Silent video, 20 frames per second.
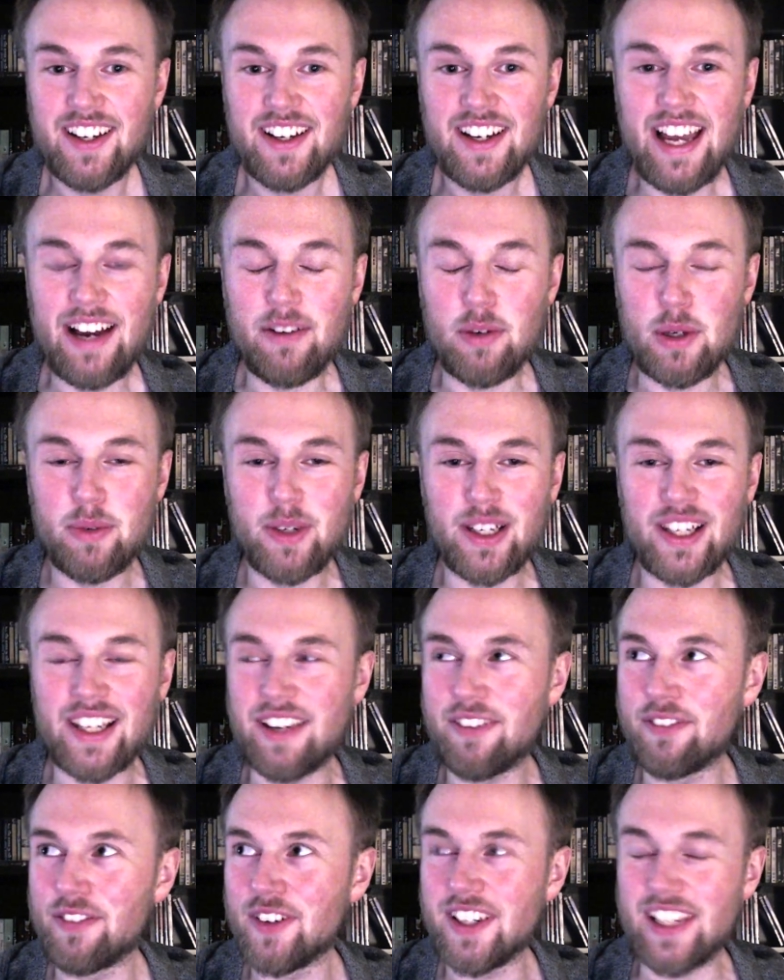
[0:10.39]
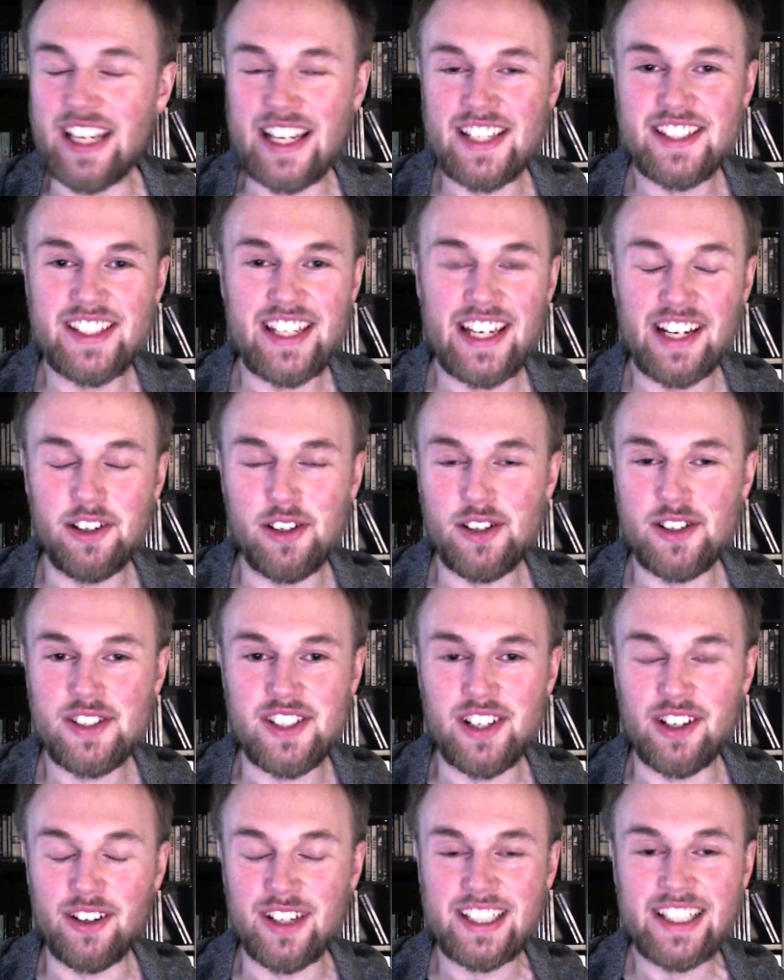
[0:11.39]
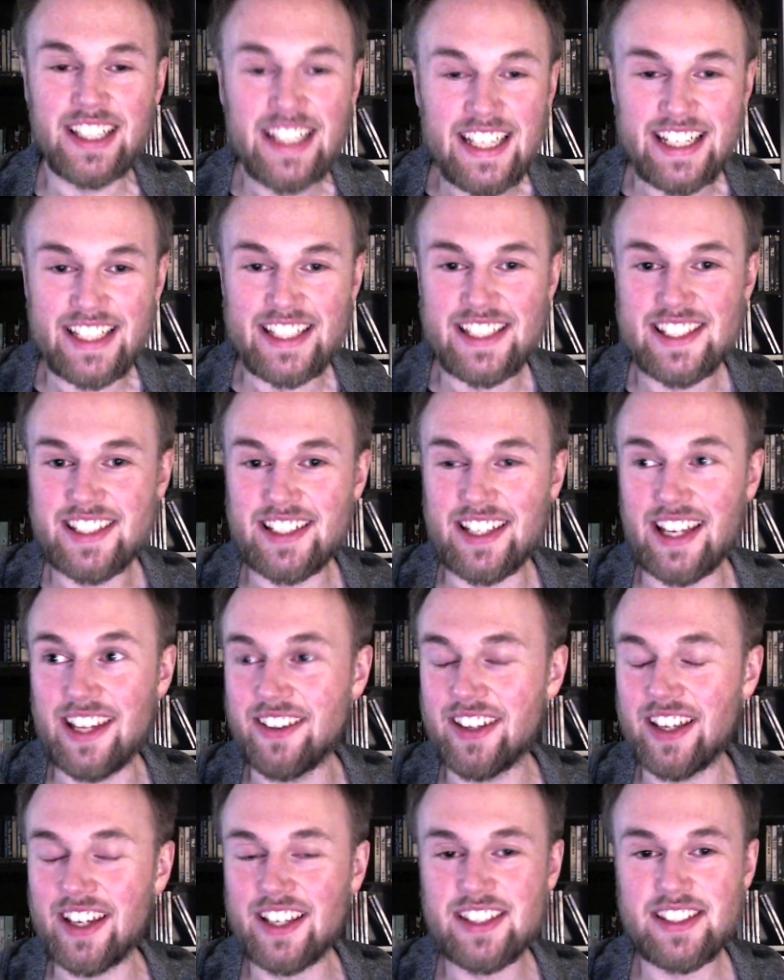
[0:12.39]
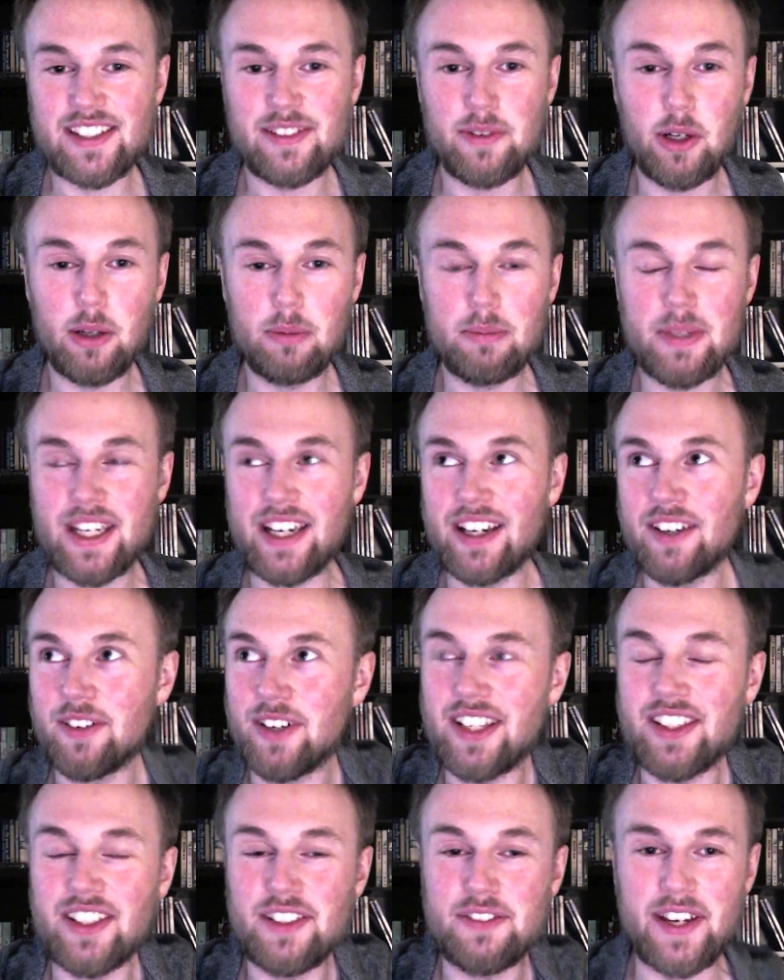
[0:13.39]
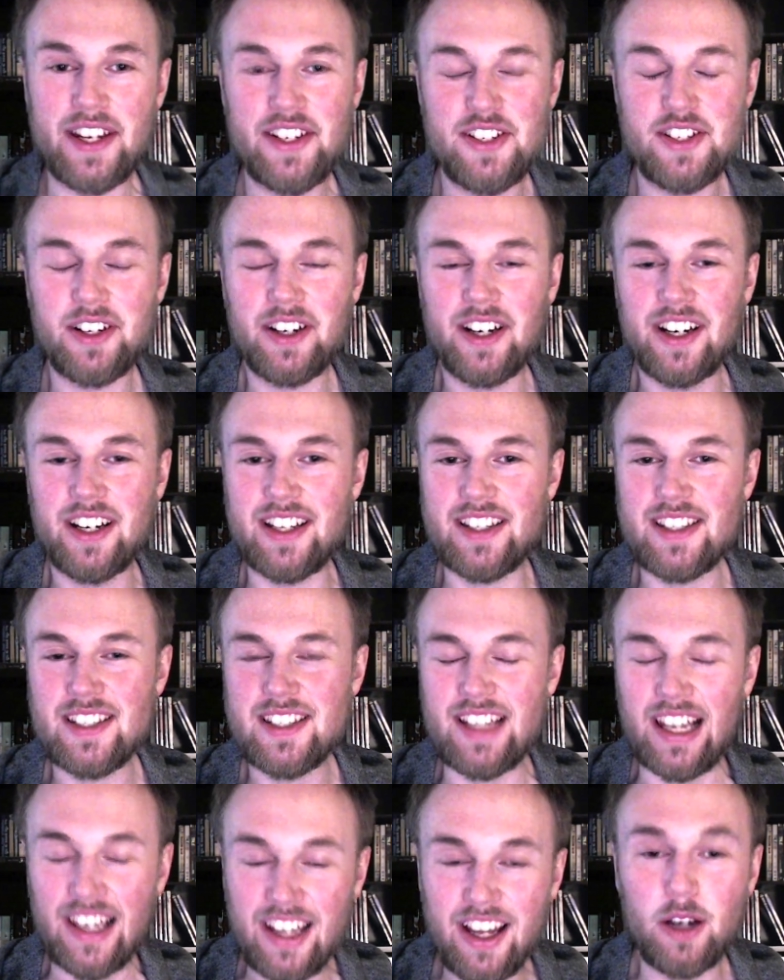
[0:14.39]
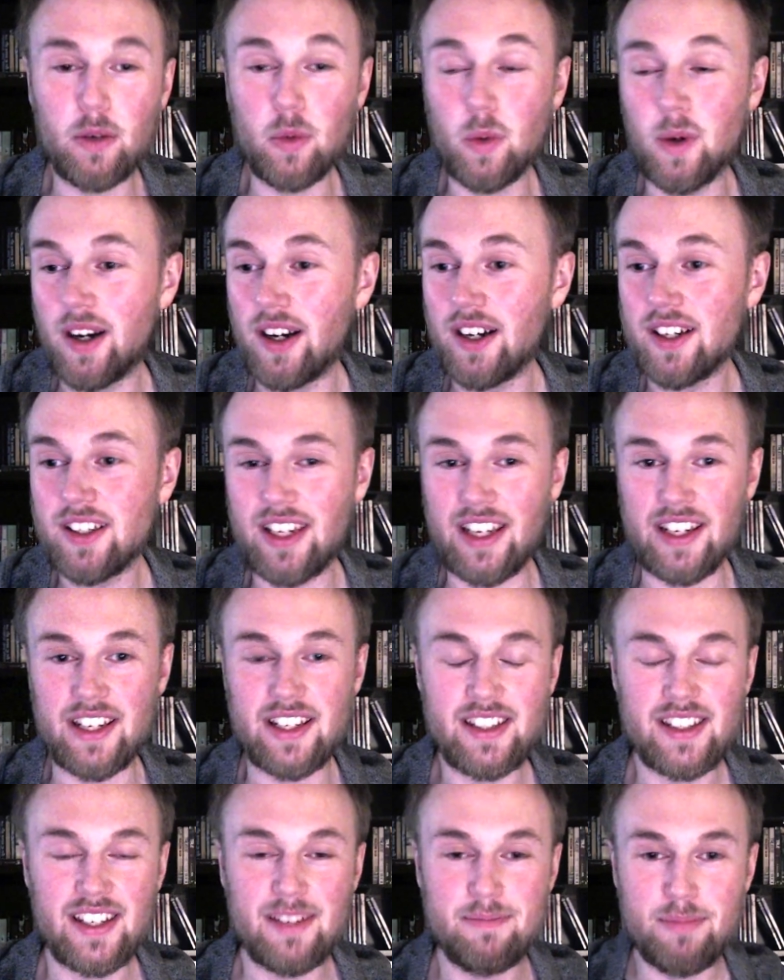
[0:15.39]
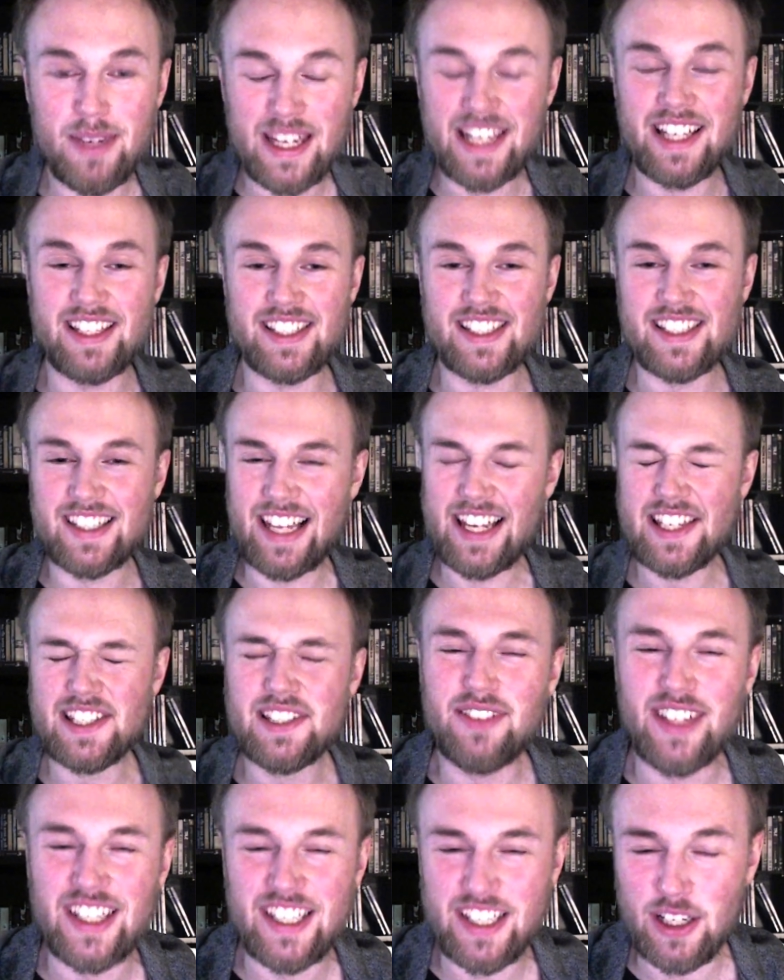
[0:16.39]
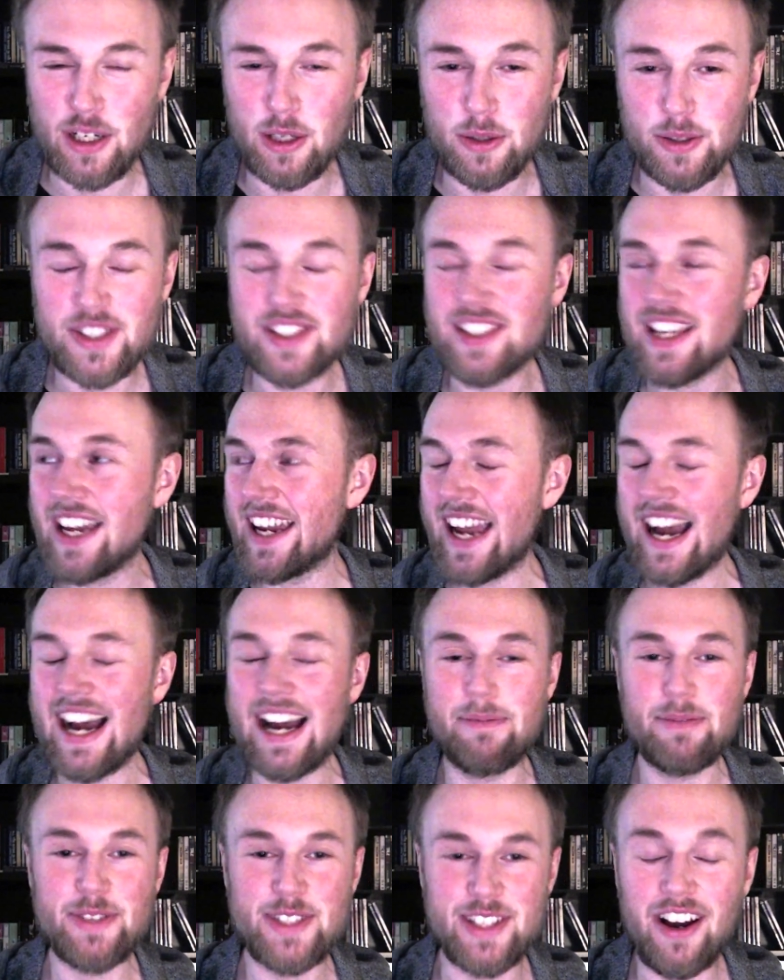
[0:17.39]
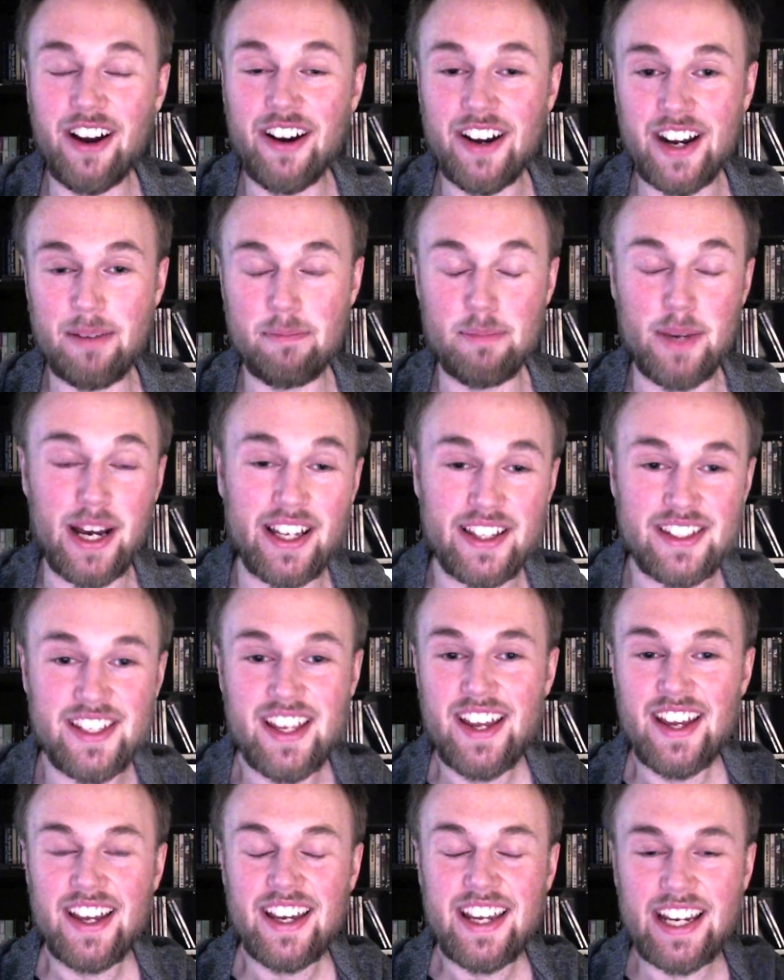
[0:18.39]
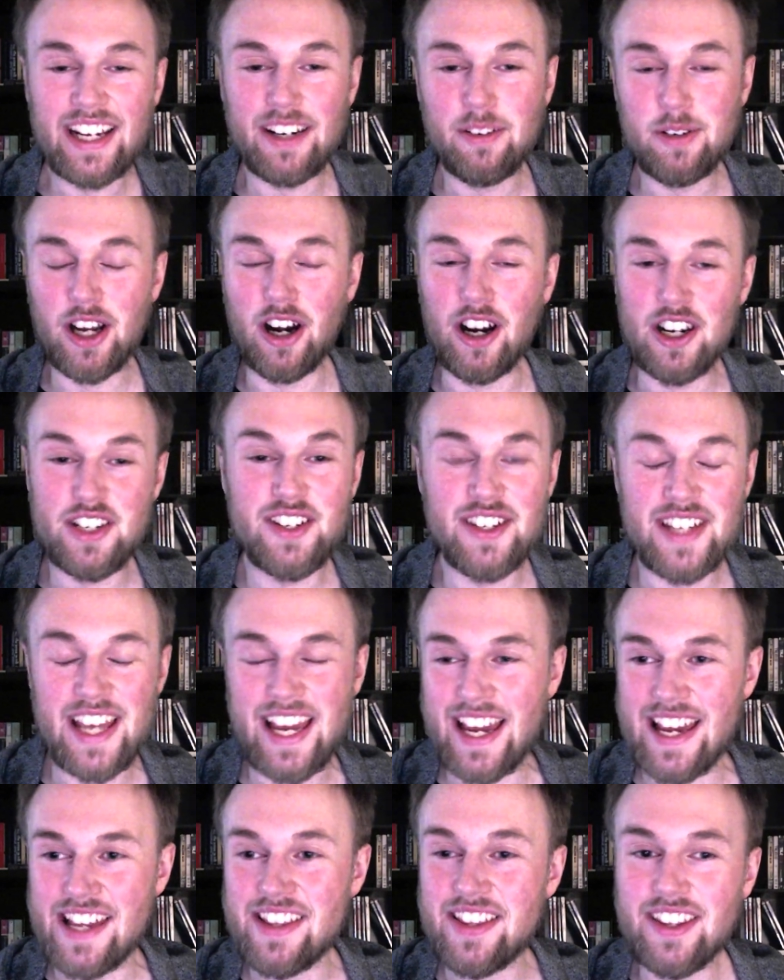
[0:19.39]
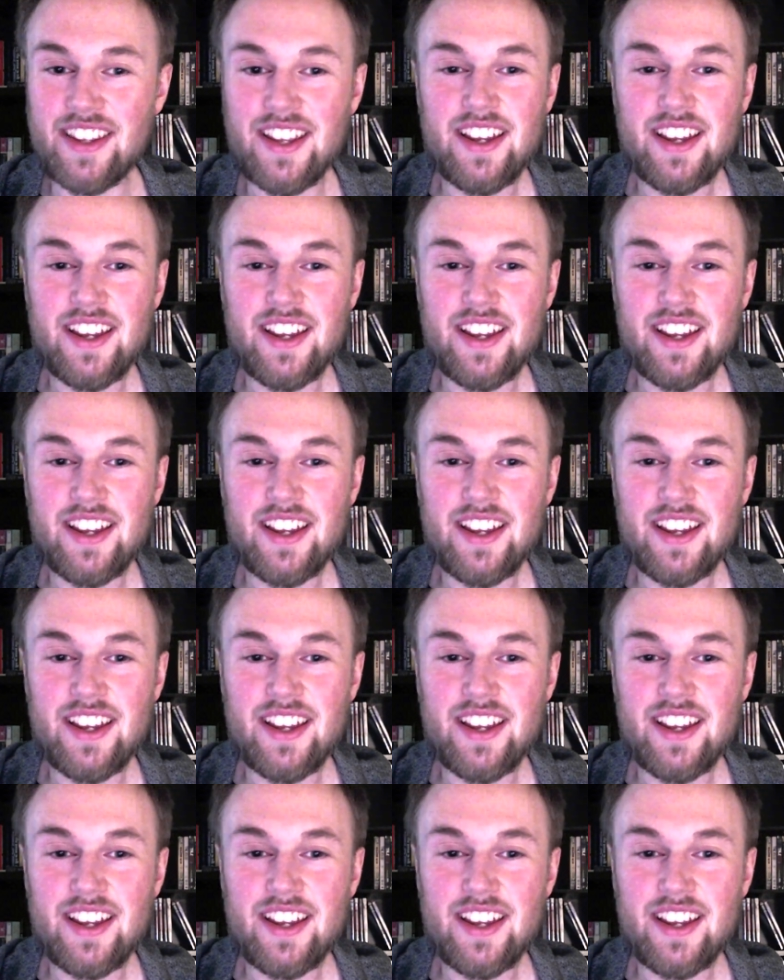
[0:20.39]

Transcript: yeah, we will live for the next year or so at least, and it will be a great adventure, and it's a lot of work, and it means less videos. Yeah, I'm sorry, but here we are today.